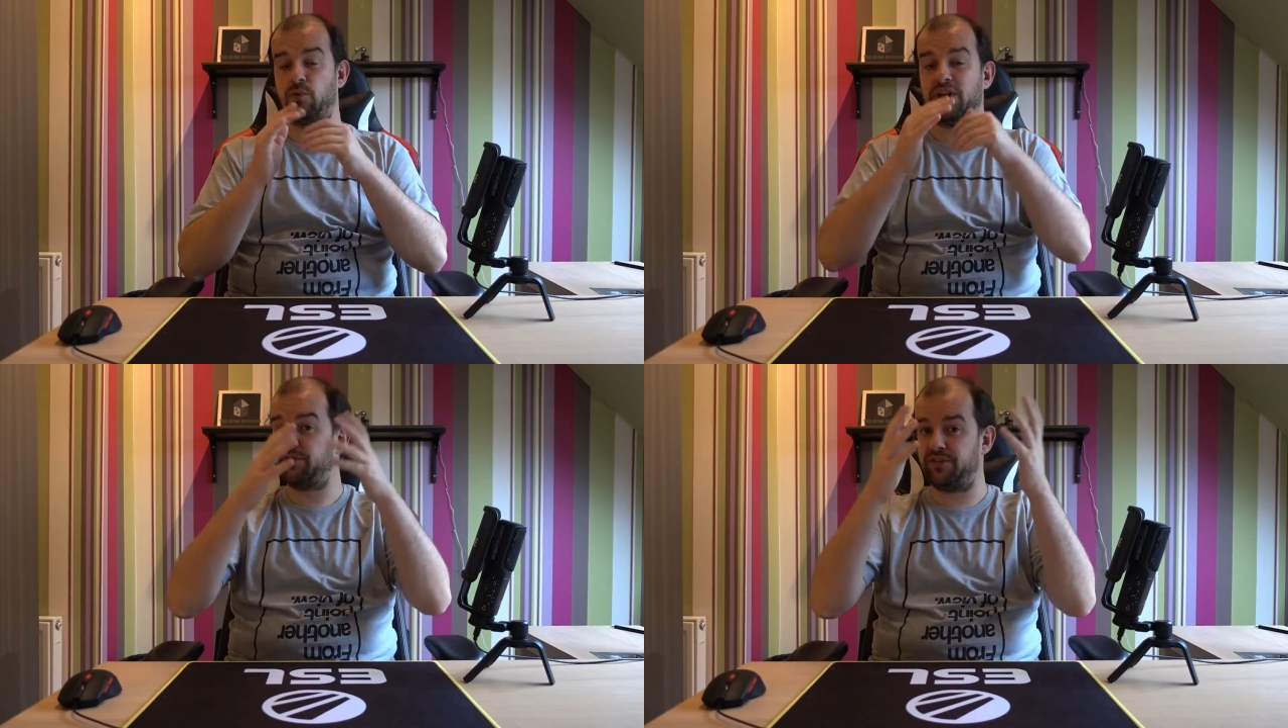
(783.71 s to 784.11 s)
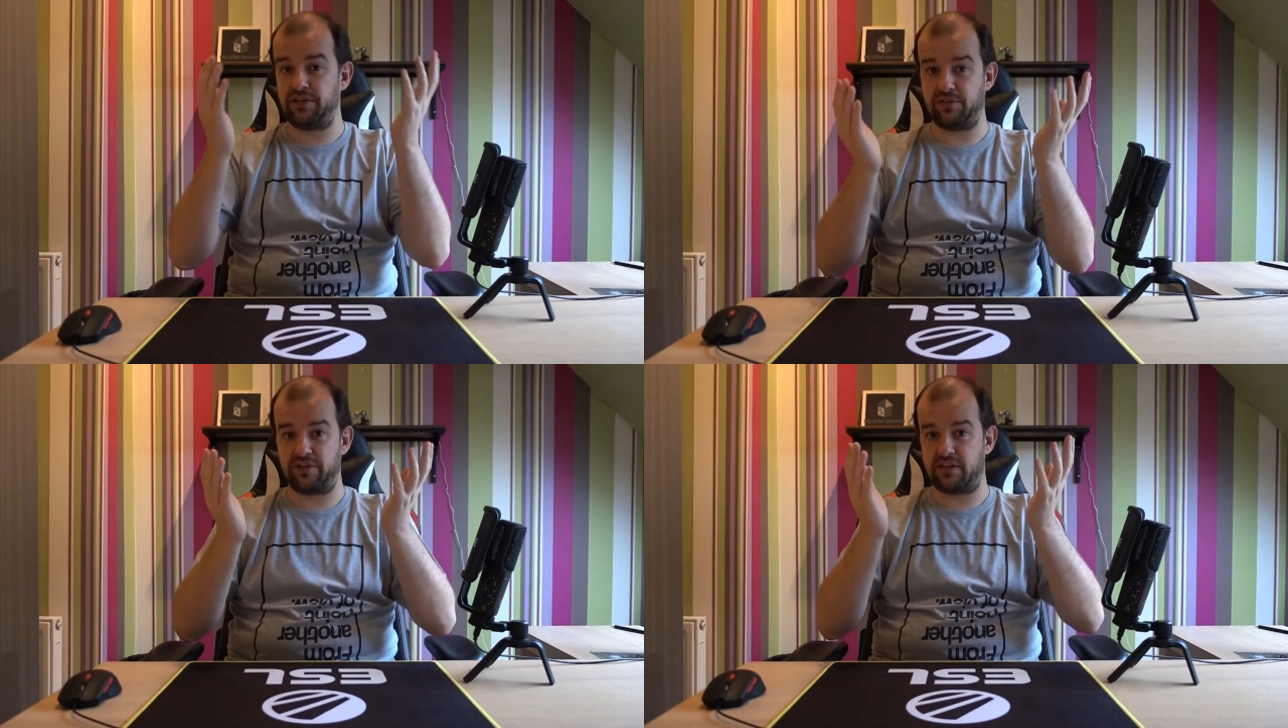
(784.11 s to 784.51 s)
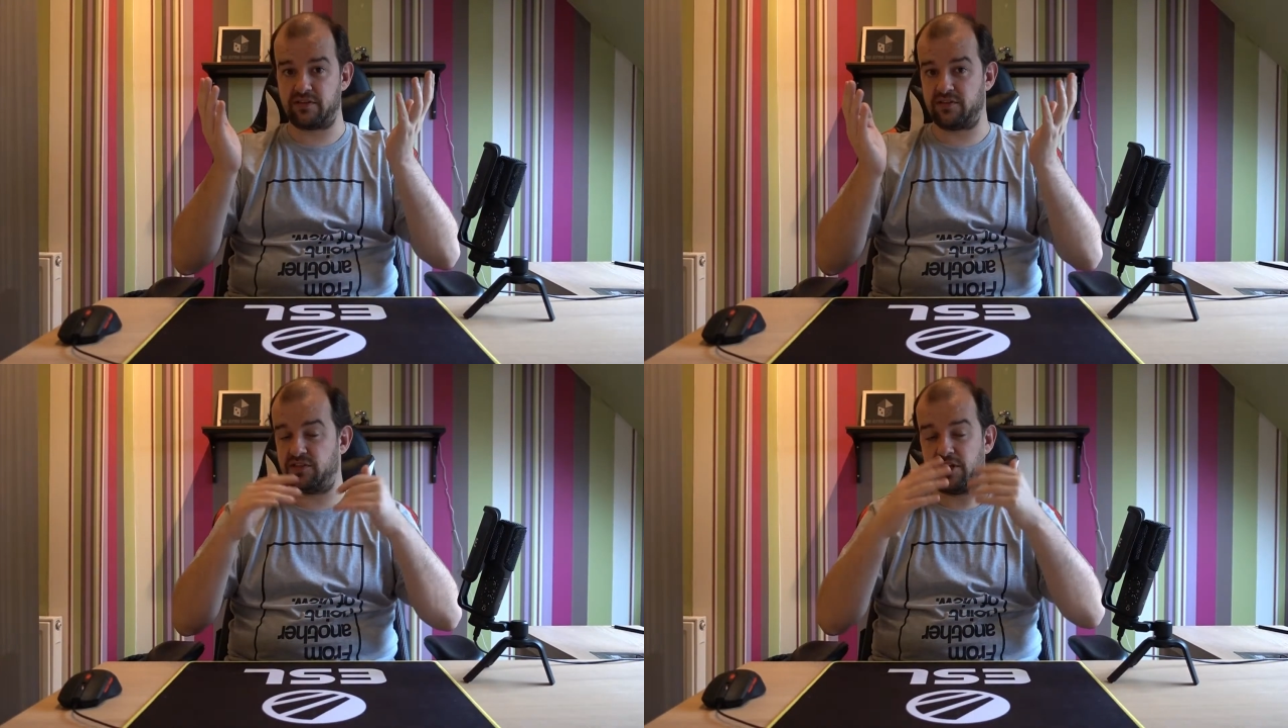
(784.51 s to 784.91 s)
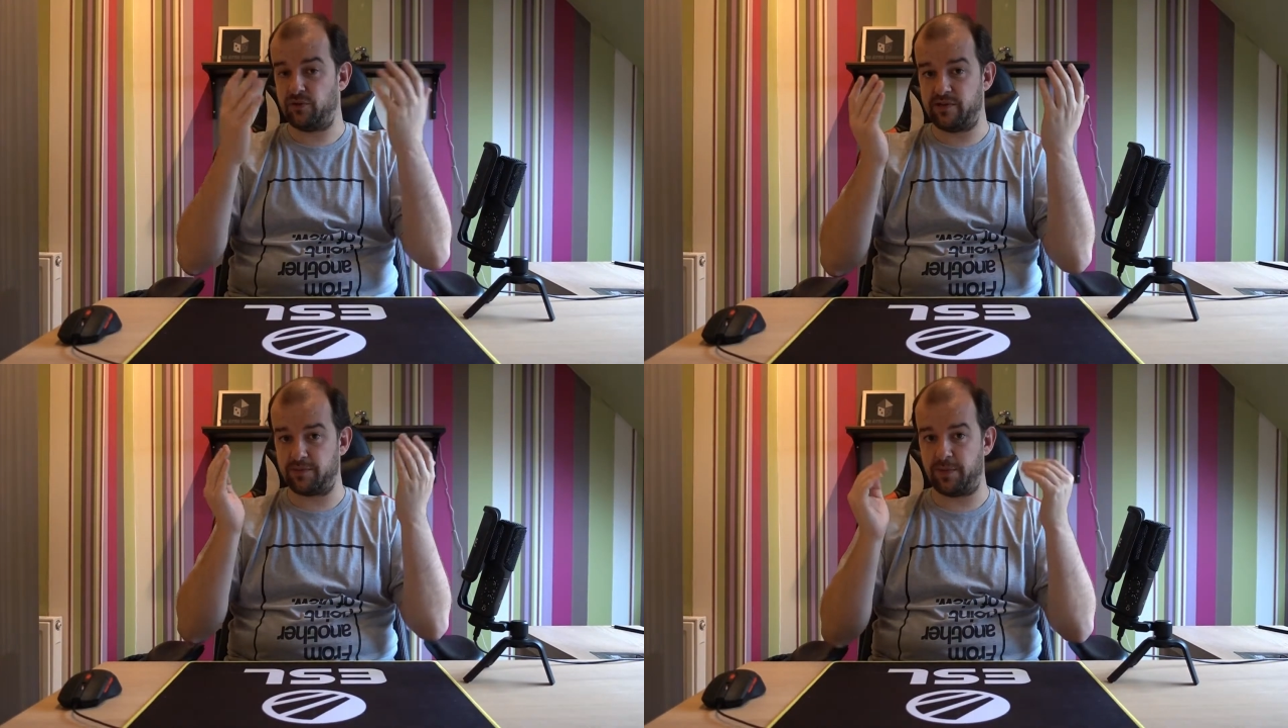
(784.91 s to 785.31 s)
one of the undead, it's an
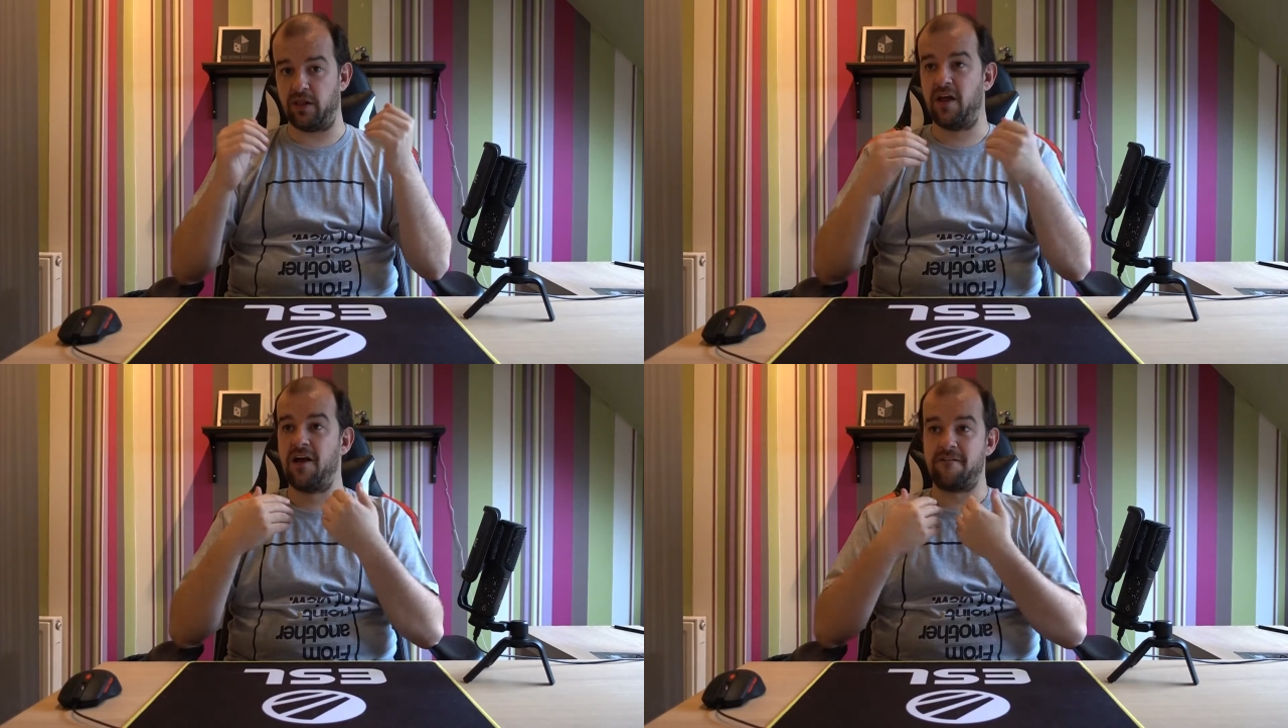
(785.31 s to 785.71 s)
AoE spell,